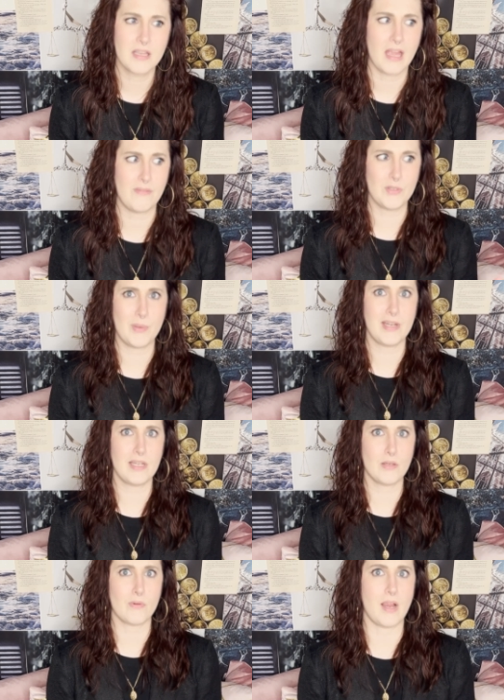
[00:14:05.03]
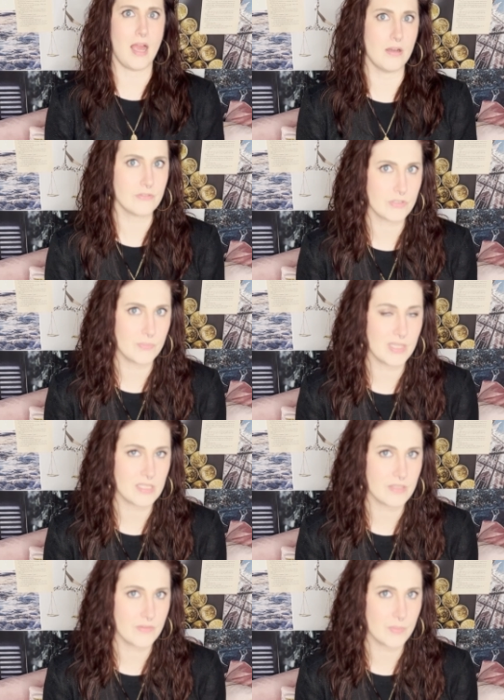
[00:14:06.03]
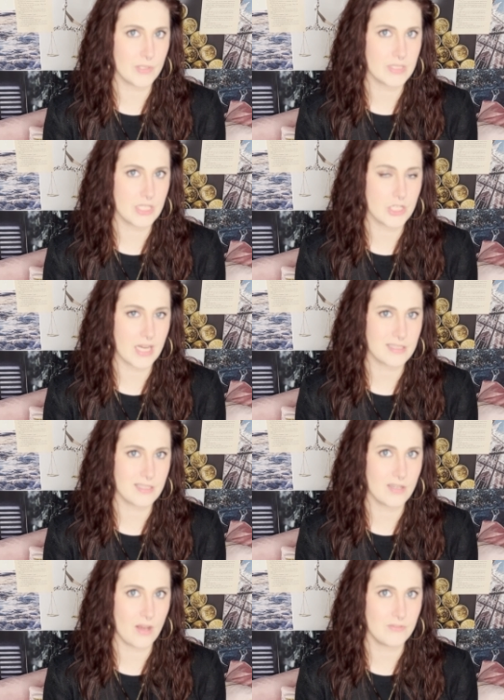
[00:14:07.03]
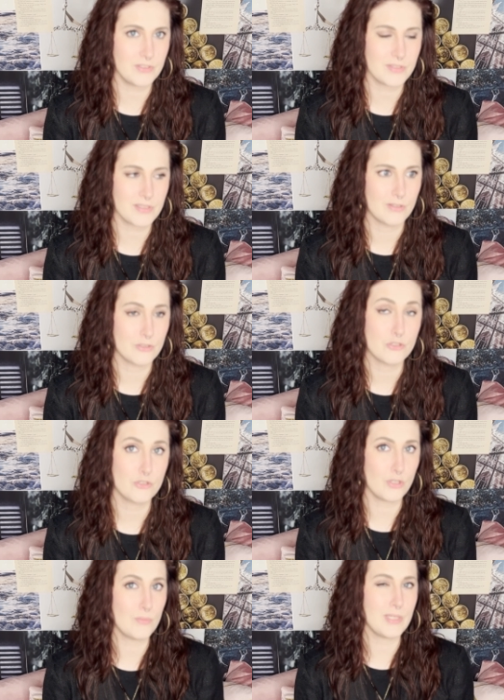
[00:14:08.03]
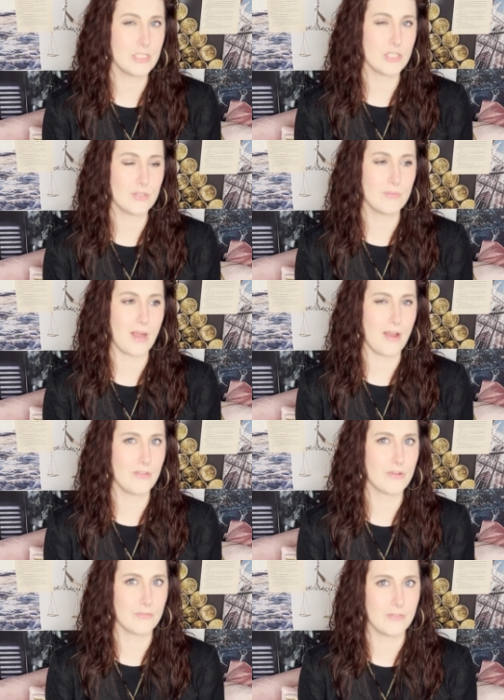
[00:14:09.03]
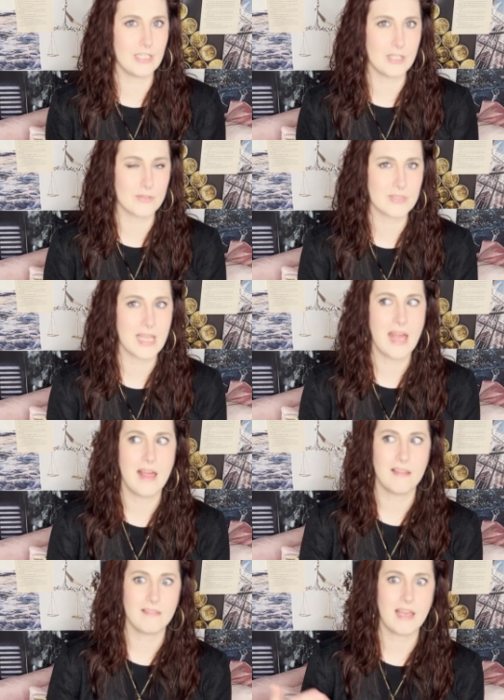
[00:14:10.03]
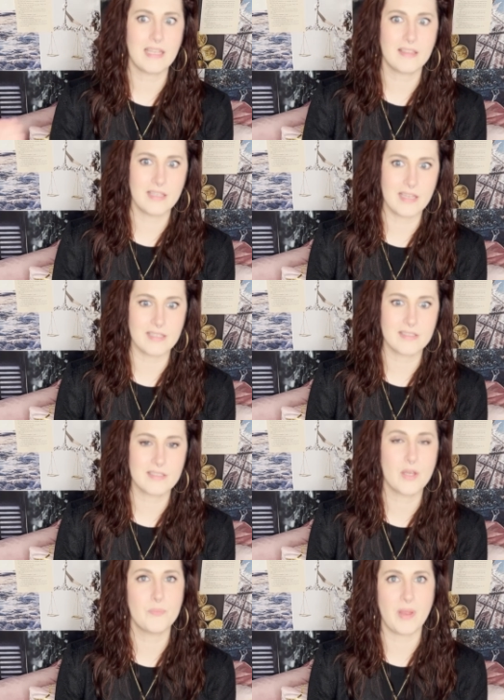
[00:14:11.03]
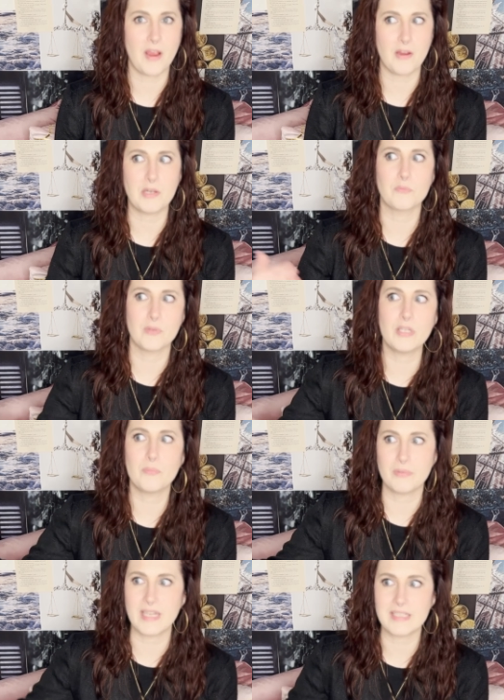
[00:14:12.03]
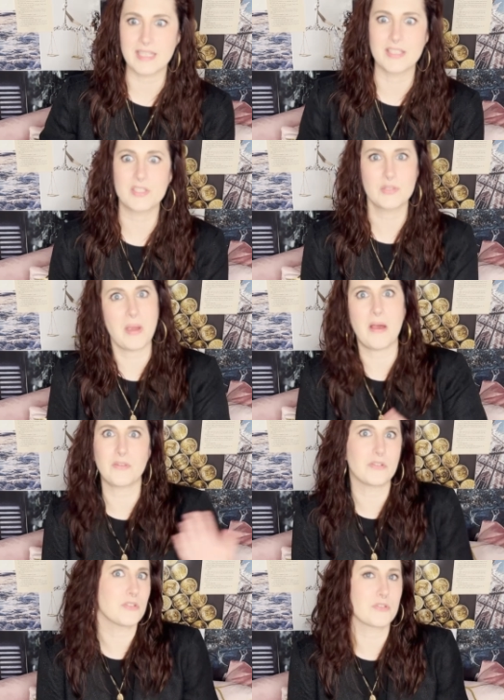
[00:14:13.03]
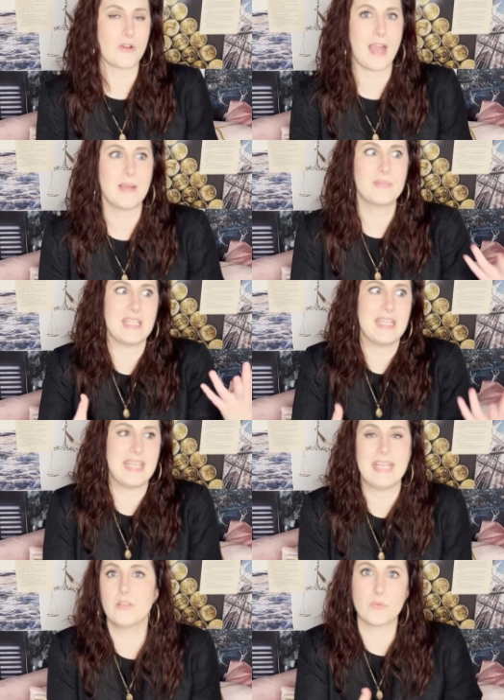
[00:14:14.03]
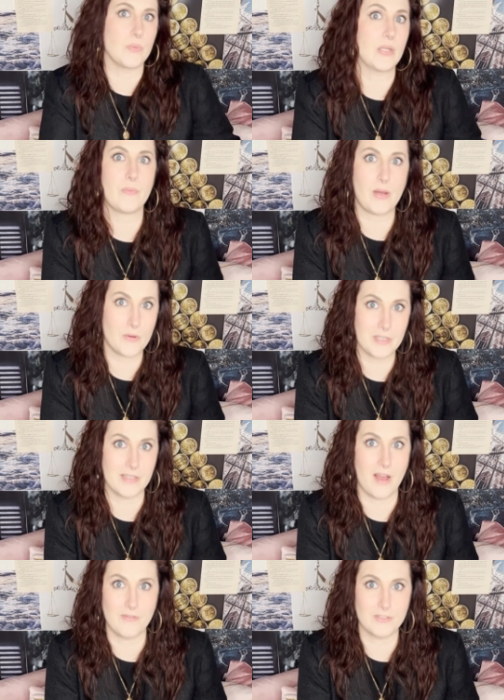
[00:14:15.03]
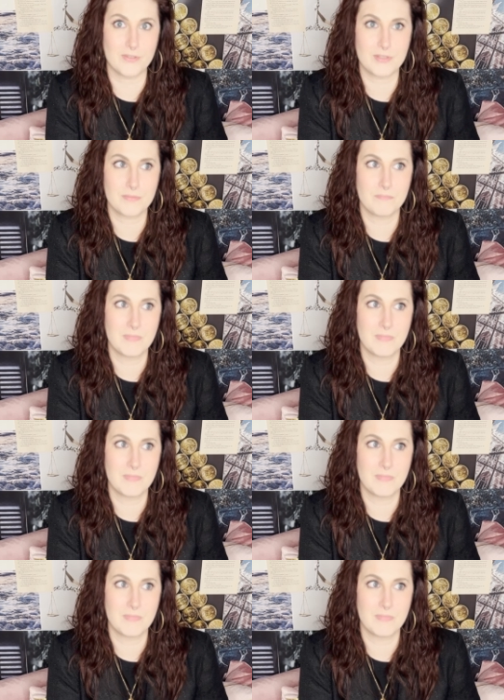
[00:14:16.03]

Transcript: Have you been anywhere else because of the Percy Jackson novels? Should we do other videos like this comparing real places to how they're described in the Rick Riordan novels?